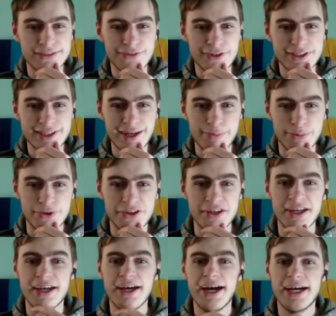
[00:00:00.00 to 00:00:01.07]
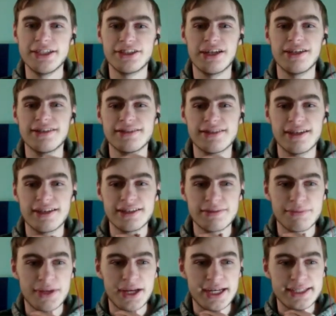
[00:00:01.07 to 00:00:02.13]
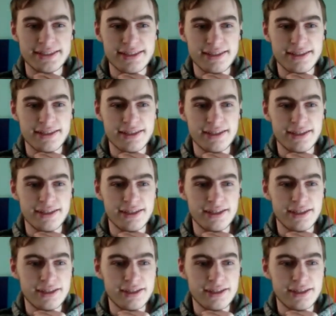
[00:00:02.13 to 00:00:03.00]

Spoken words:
For example, I tried to study some lines in the